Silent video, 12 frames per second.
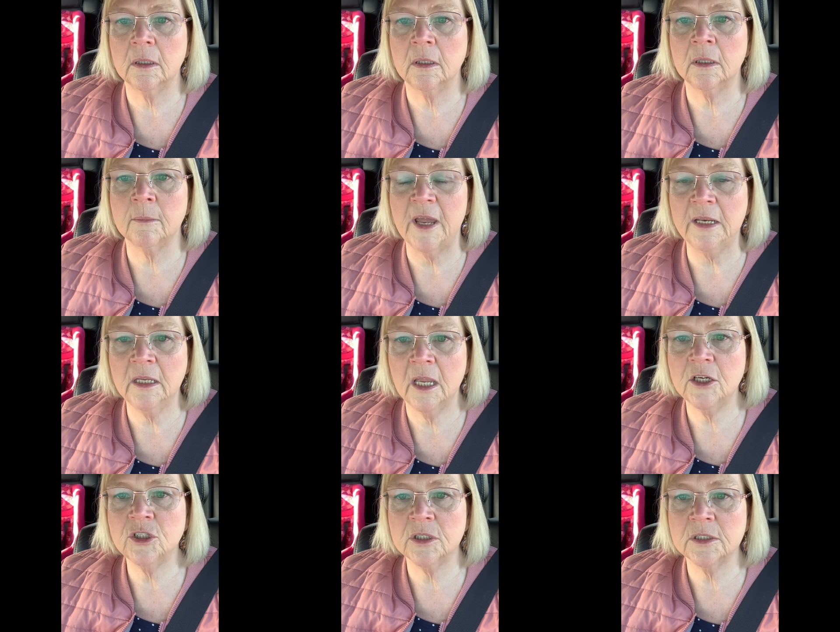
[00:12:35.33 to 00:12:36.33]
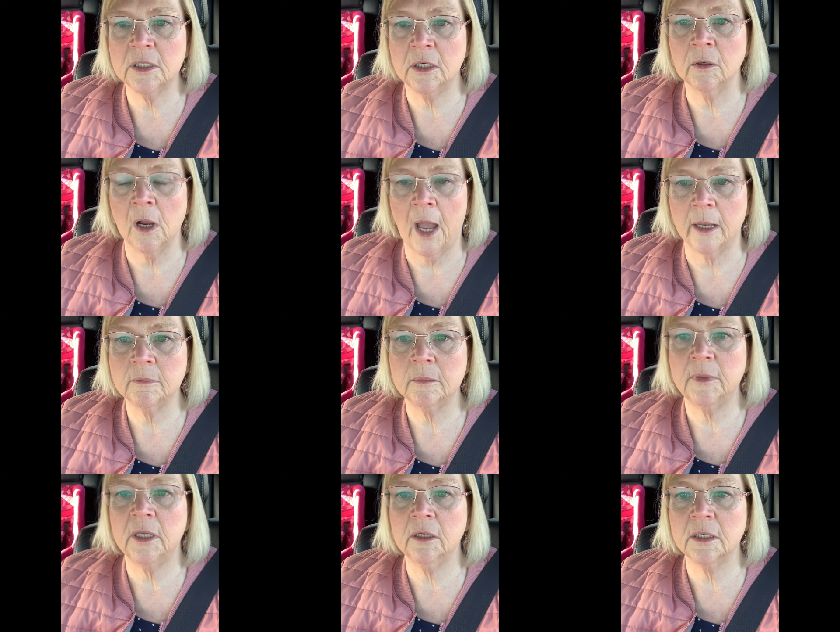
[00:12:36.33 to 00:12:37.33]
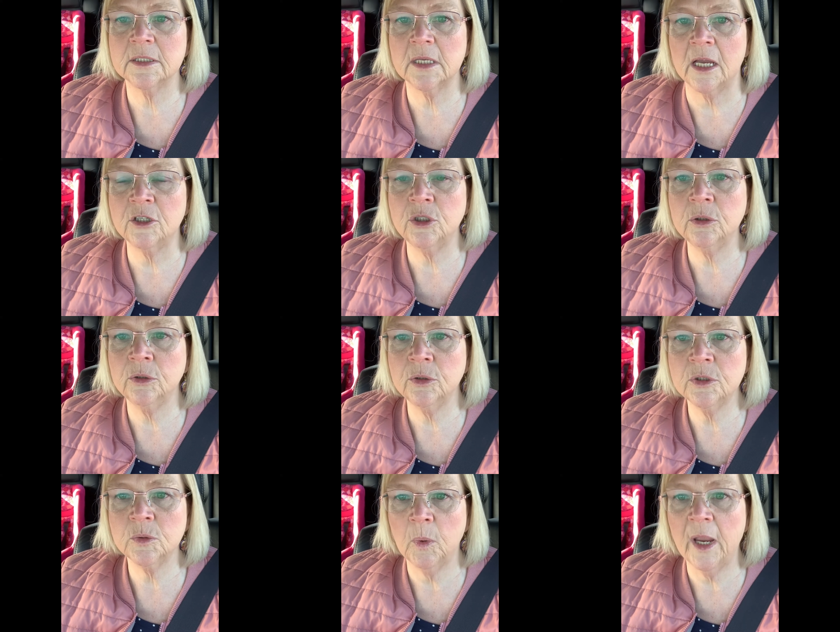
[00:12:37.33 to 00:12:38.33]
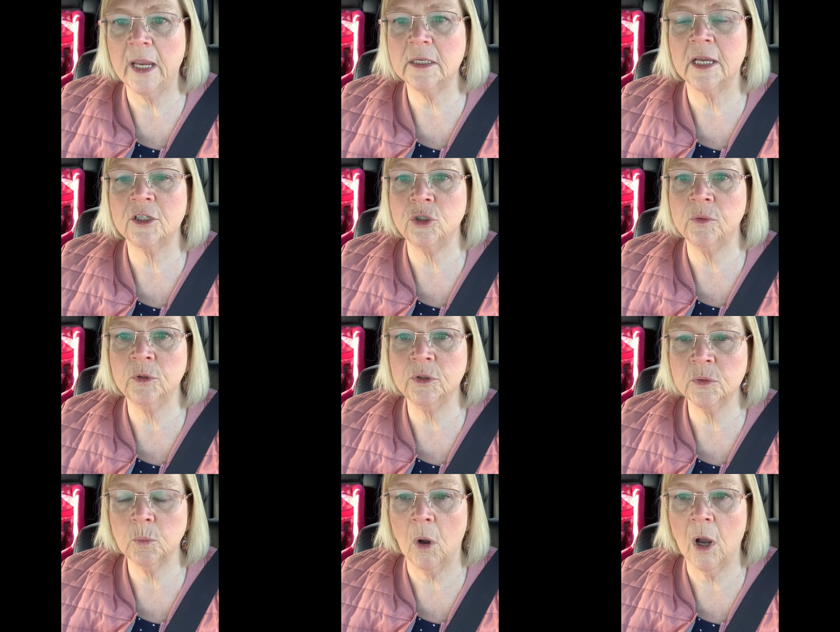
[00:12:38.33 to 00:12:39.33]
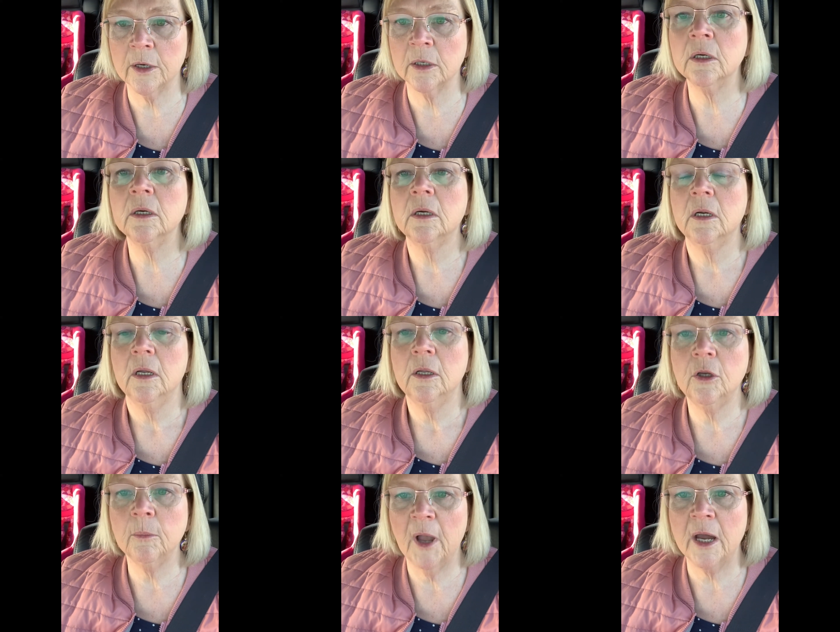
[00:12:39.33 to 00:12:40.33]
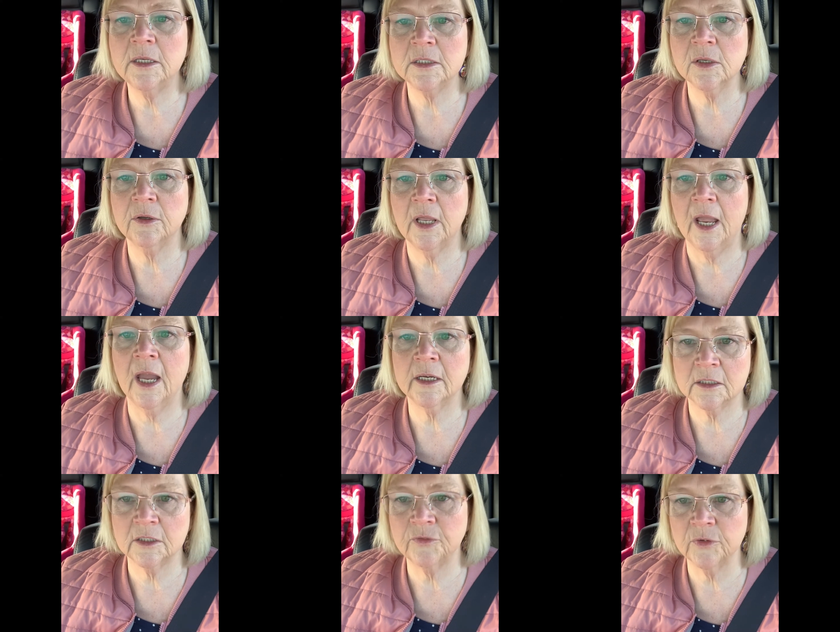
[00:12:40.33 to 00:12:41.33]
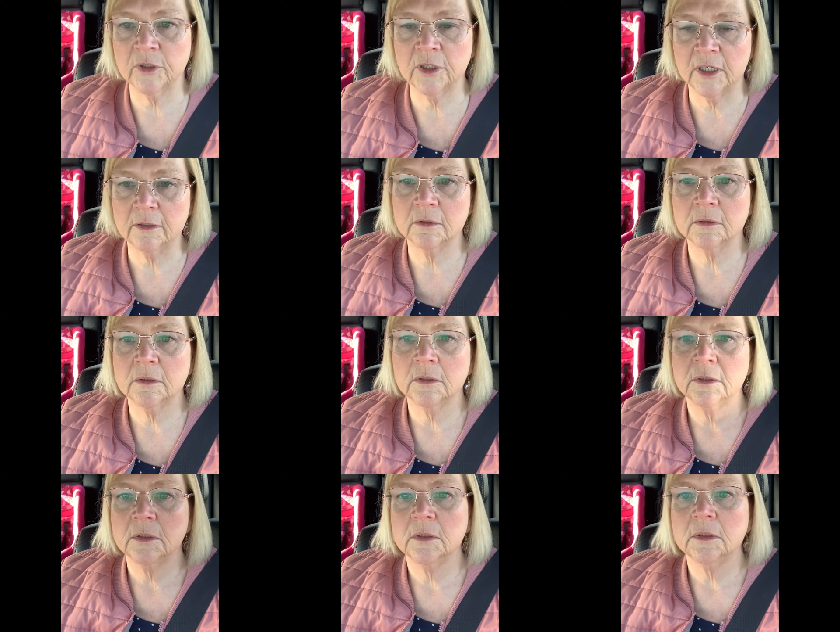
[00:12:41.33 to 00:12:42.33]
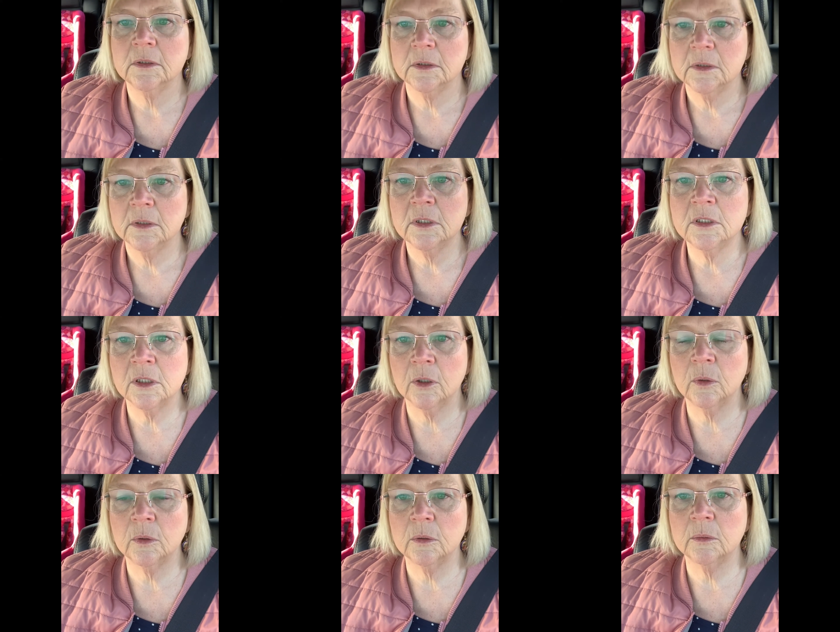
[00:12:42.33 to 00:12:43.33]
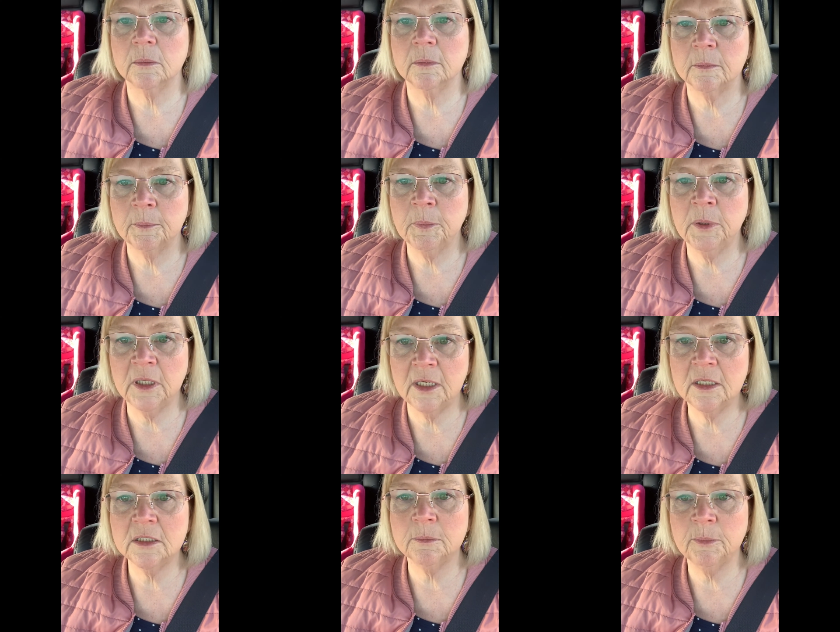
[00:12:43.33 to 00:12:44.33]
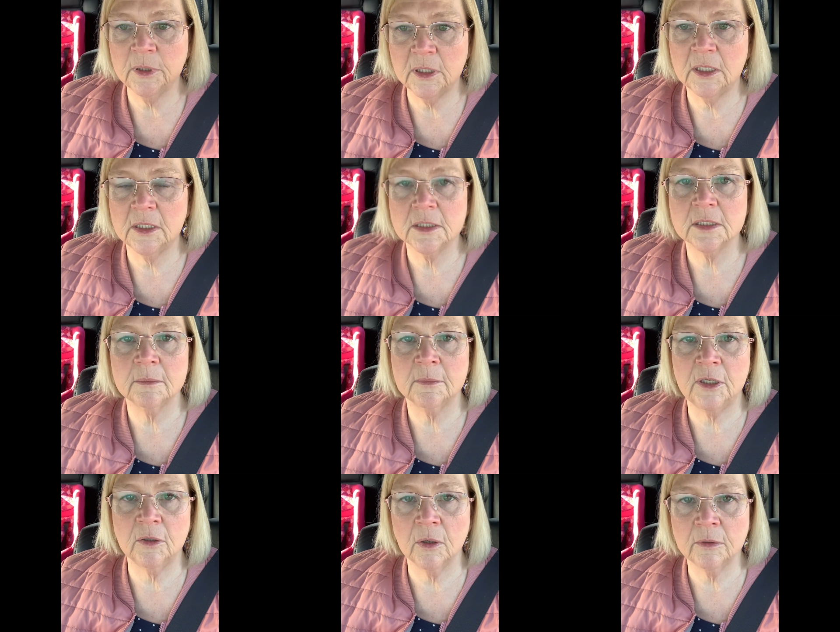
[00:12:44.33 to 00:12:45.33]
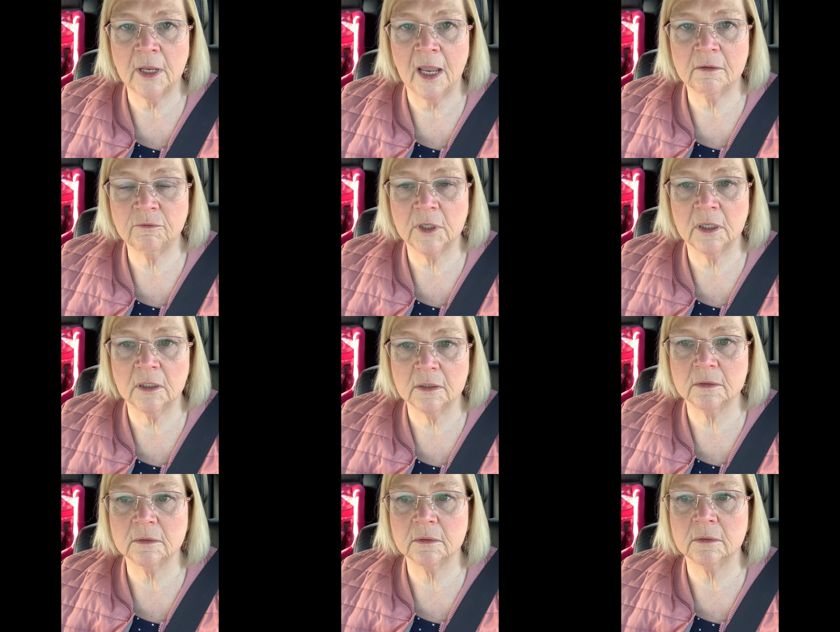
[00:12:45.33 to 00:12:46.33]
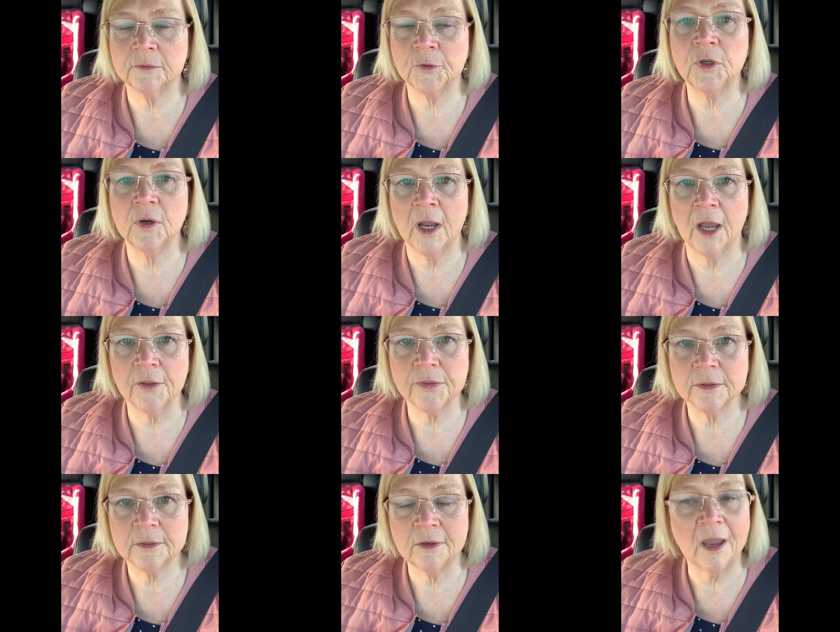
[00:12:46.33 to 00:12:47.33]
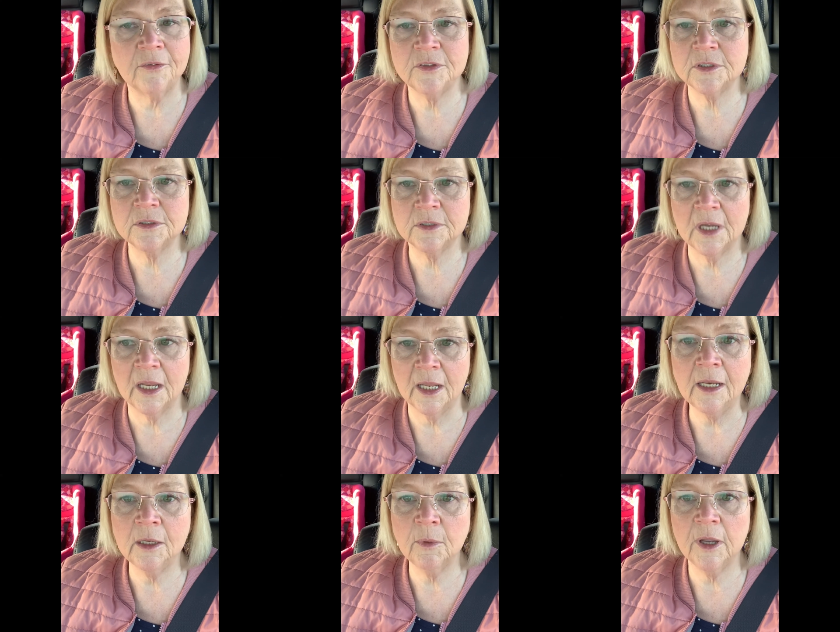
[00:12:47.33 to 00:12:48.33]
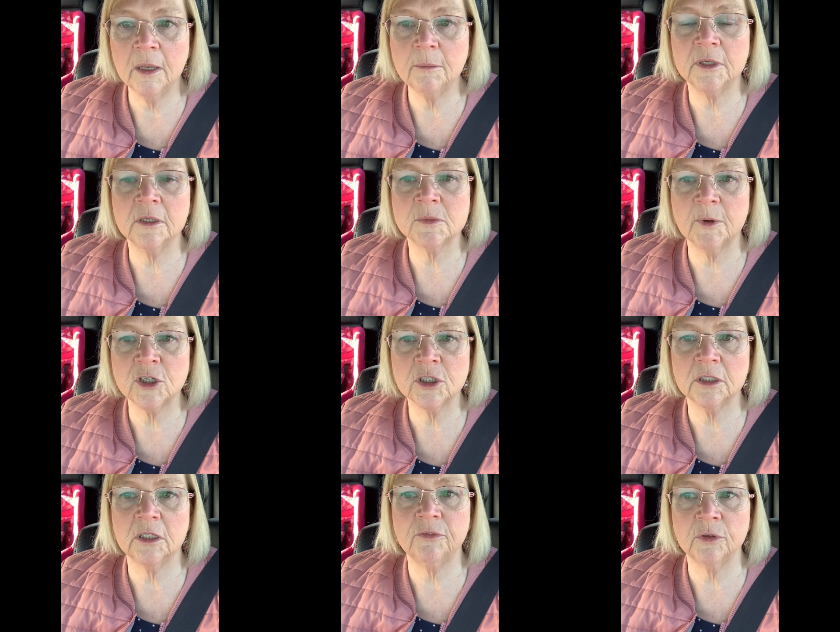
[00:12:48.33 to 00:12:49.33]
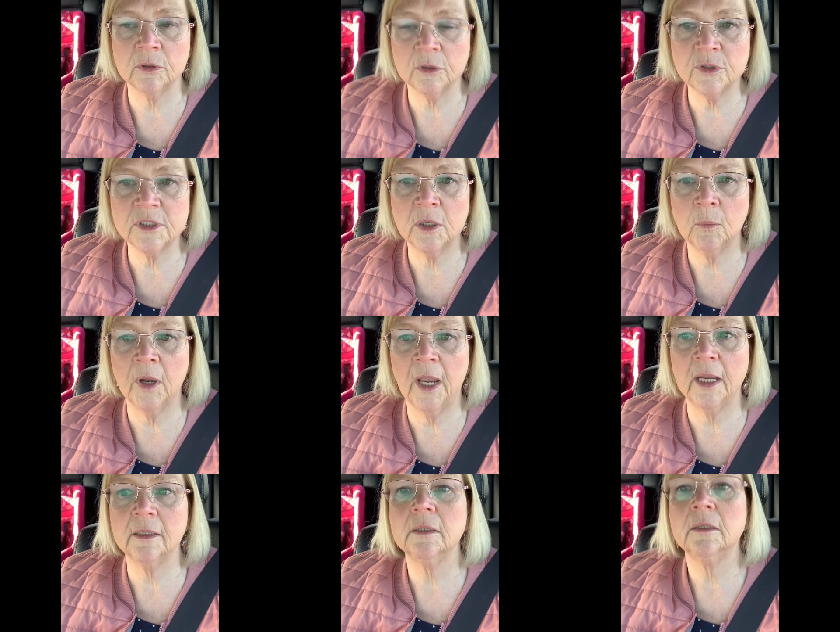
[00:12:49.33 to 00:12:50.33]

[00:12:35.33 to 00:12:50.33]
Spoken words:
the medications that you're on, because as you lose weight, as you lose water, your body's going to act differently. So please be your own advocate for your health. You have to do that anyway, but especially if you're losing weight,